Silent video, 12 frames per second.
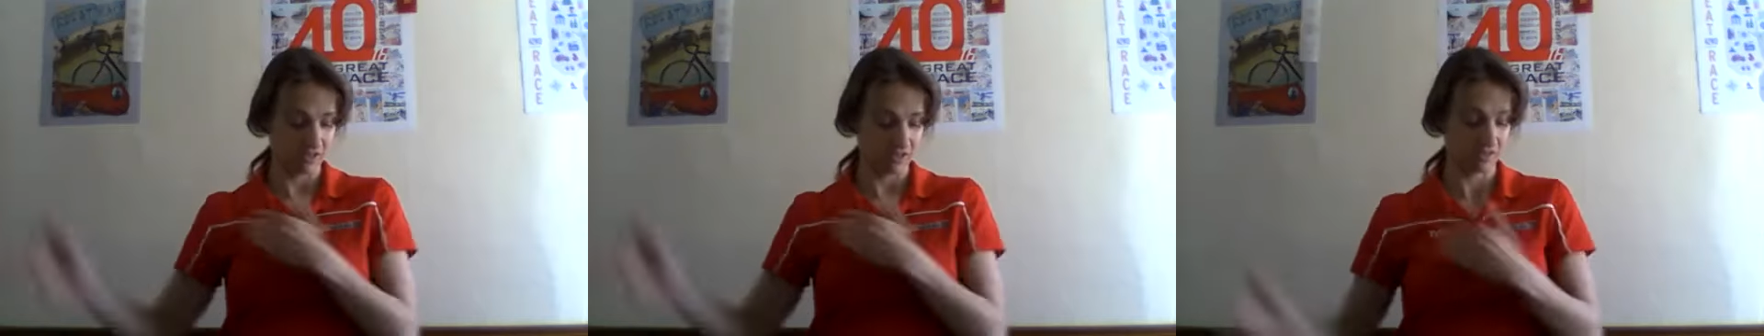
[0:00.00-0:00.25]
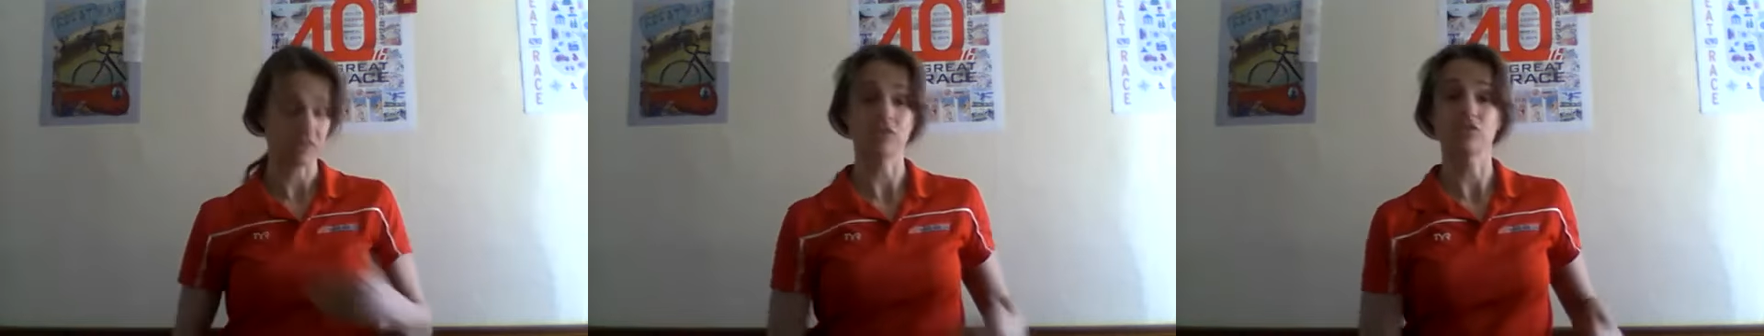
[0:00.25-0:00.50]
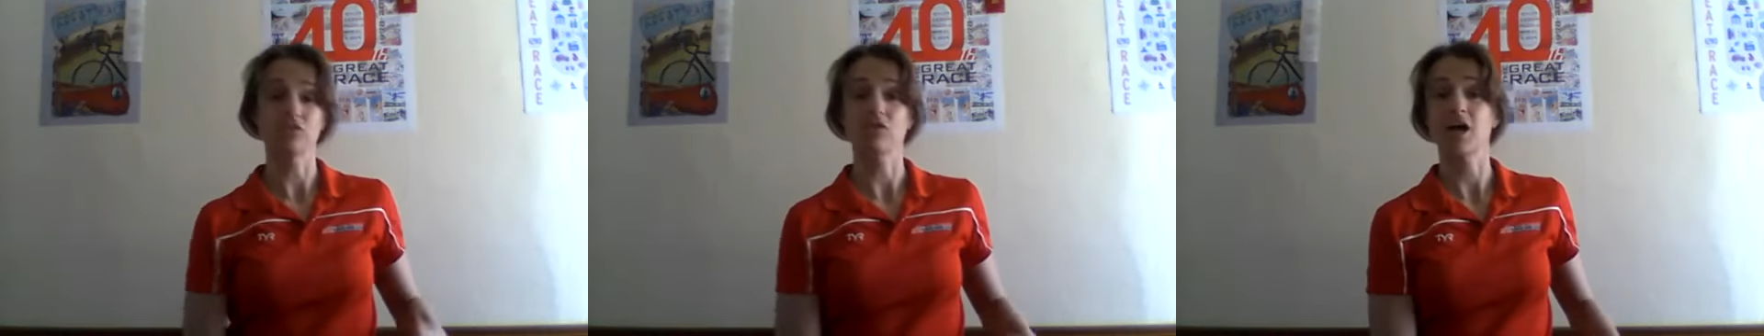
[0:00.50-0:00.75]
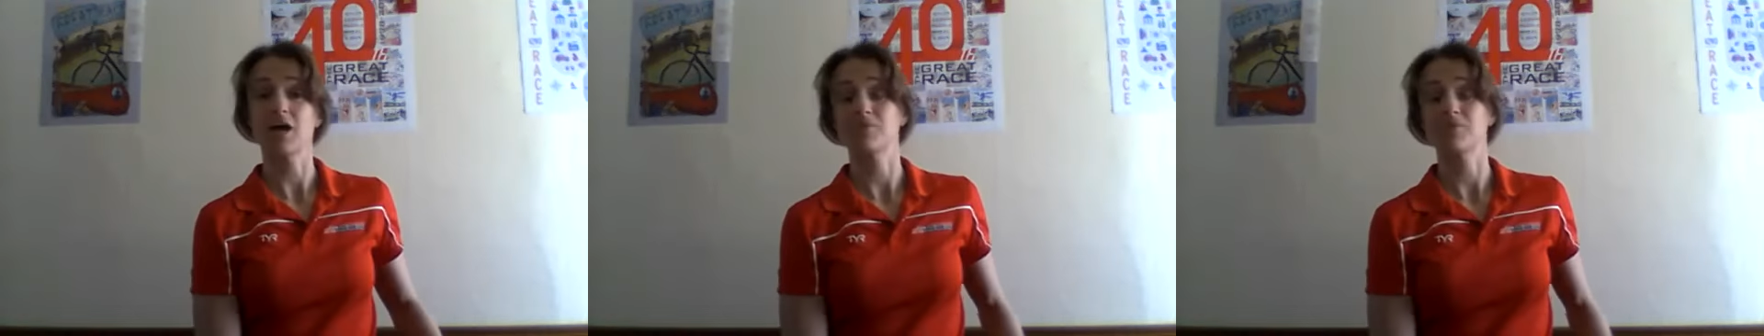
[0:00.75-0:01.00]
then your
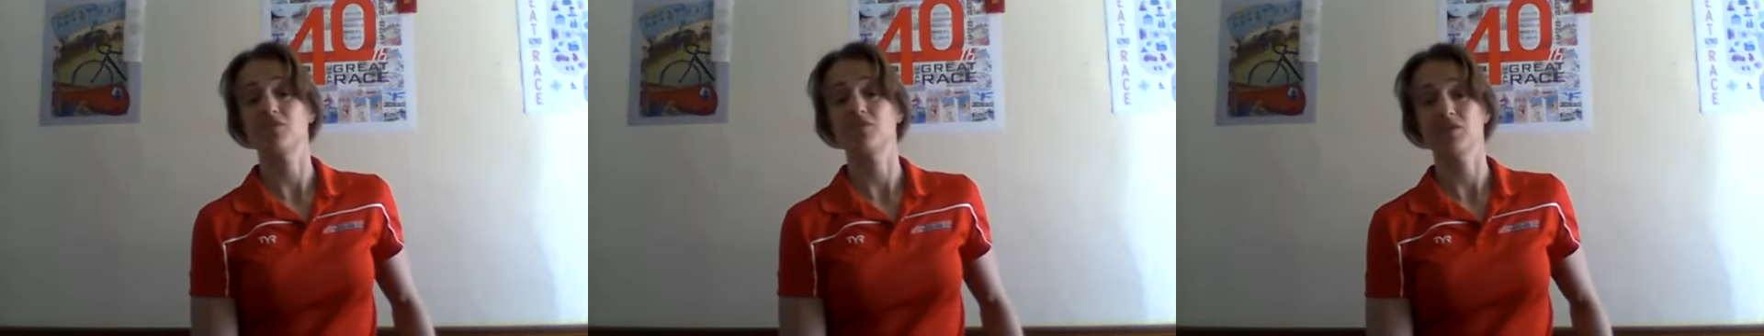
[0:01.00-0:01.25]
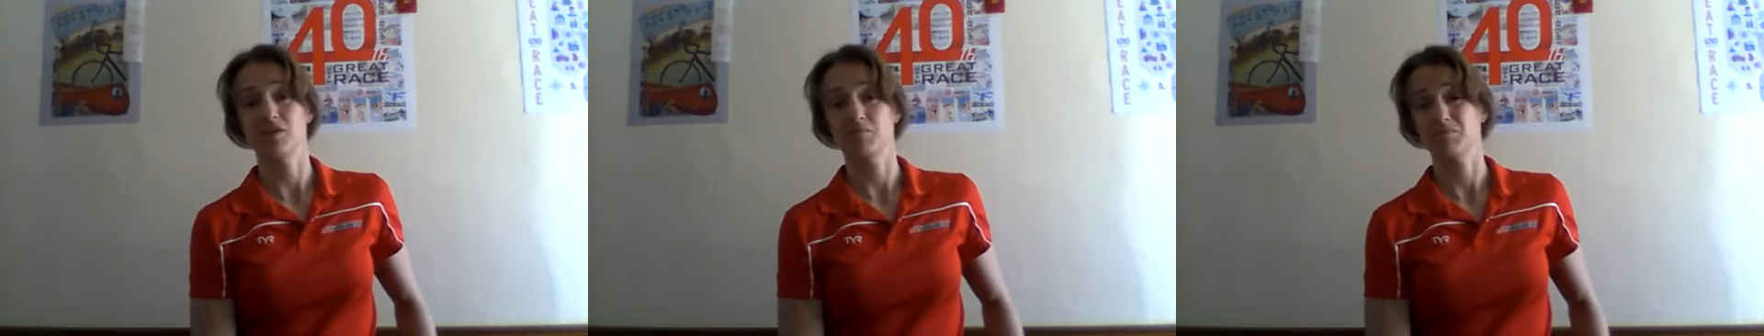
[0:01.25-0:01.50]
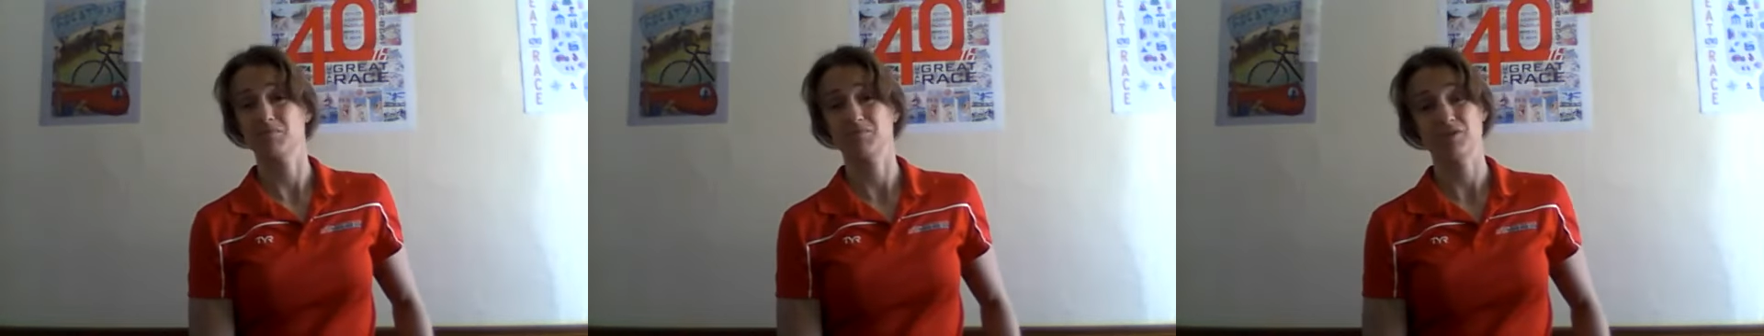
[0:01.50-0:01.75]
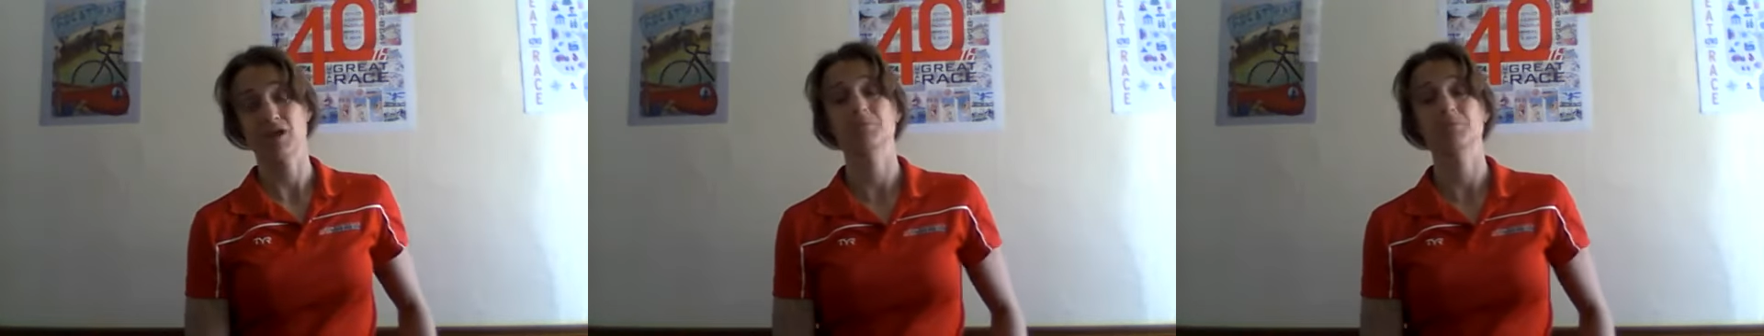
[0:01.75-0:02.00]
opposite hip
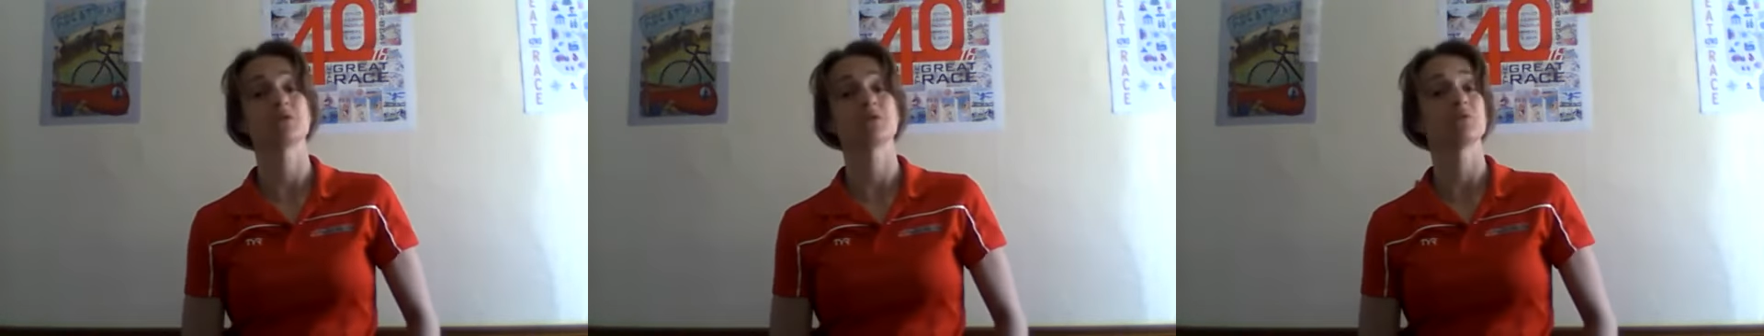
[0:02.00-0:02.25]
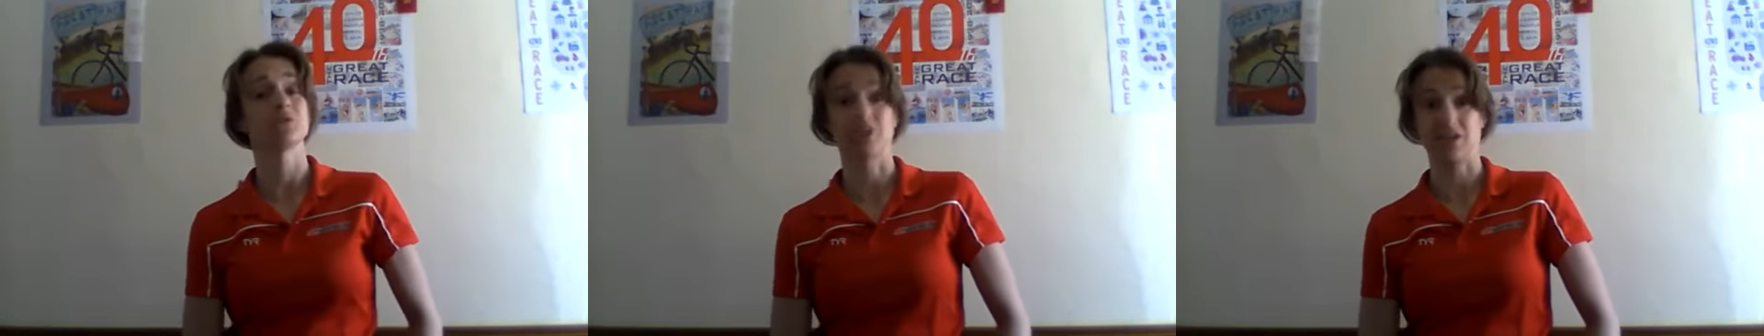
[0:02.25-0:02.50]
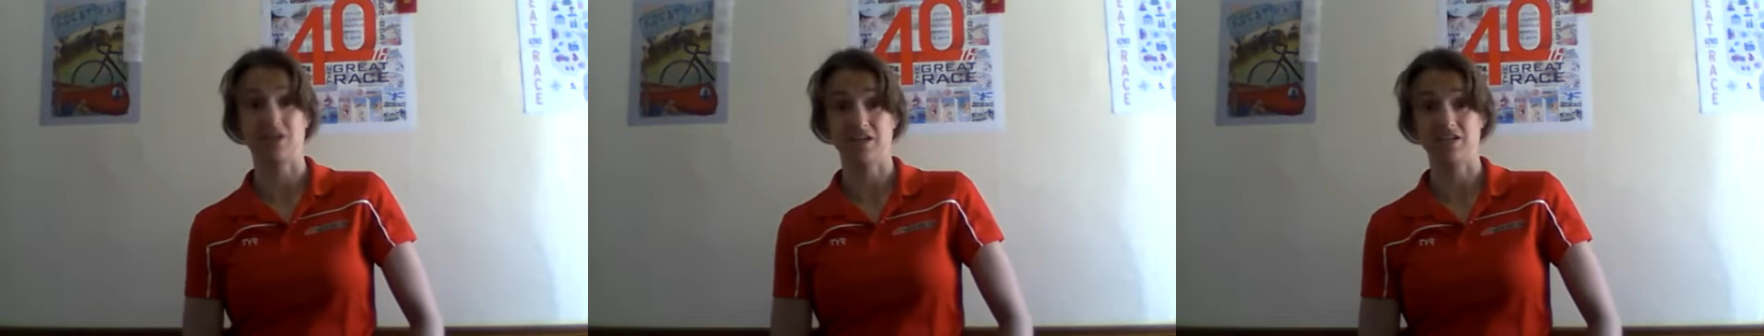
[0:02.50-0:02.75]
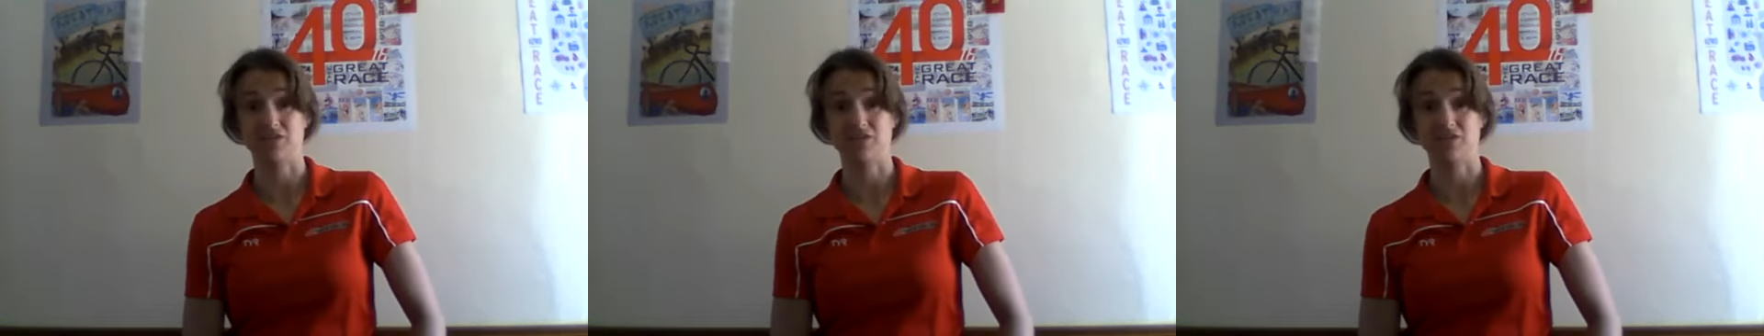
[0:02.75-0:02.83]
probably will not